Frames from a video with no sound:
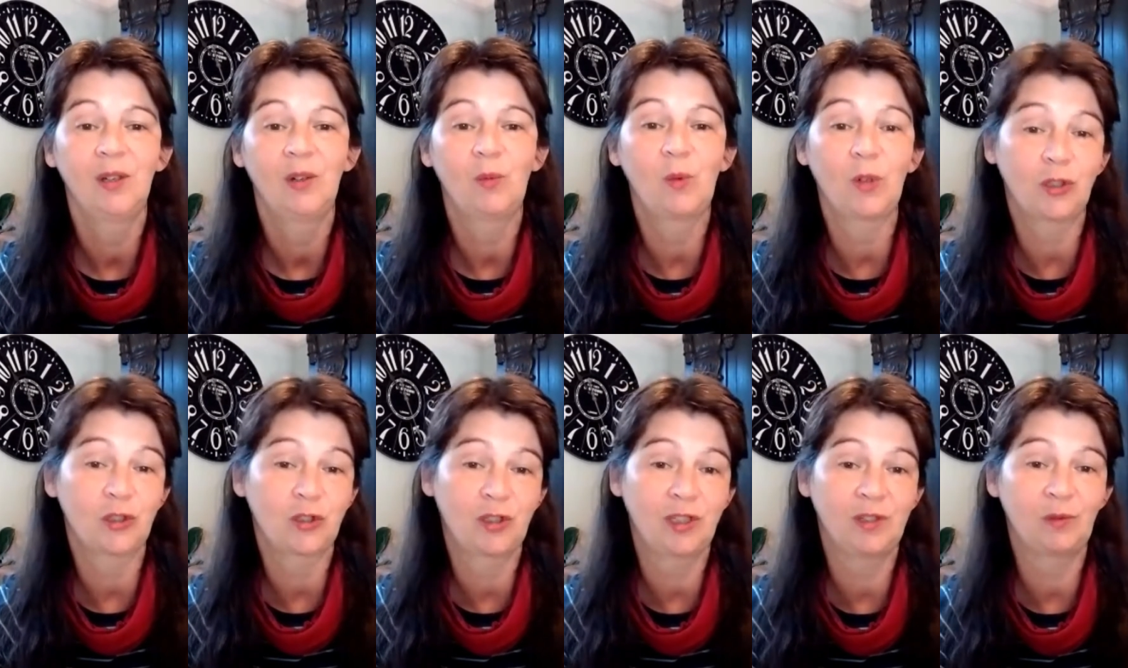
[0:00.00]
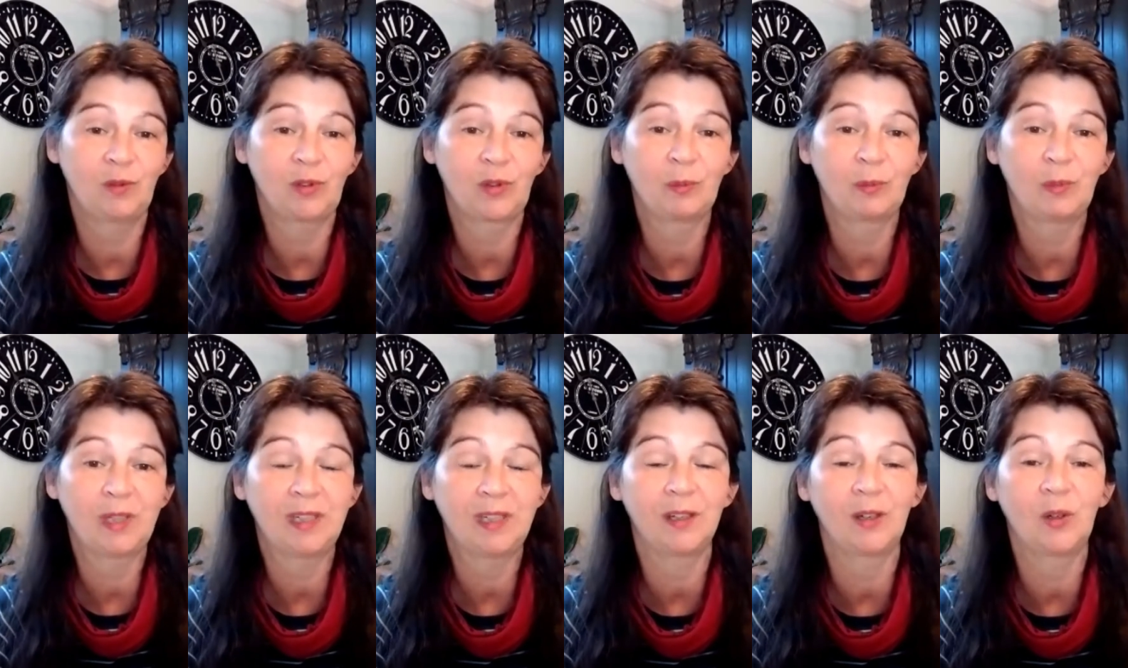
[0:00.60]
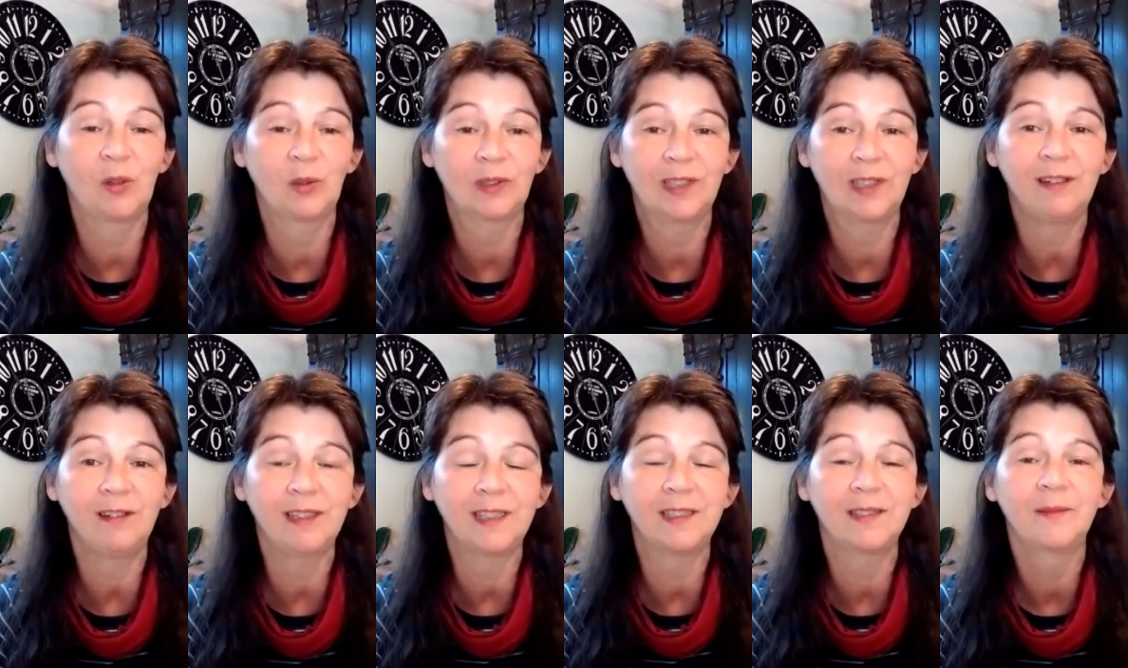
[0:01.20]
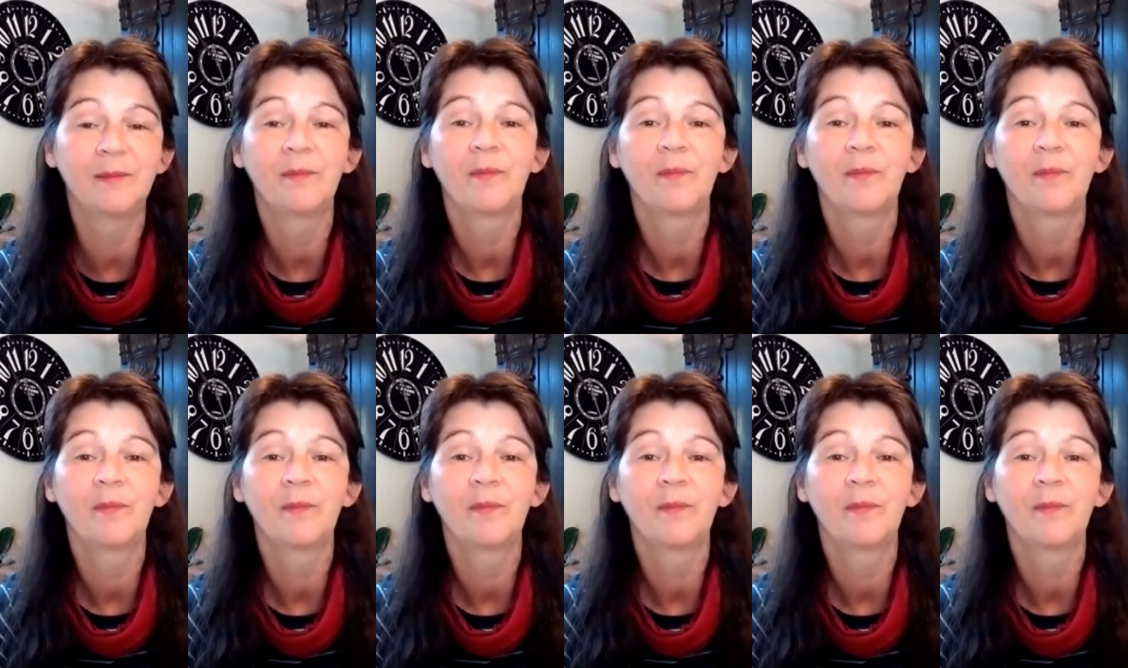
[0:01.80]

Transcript: watching with me online.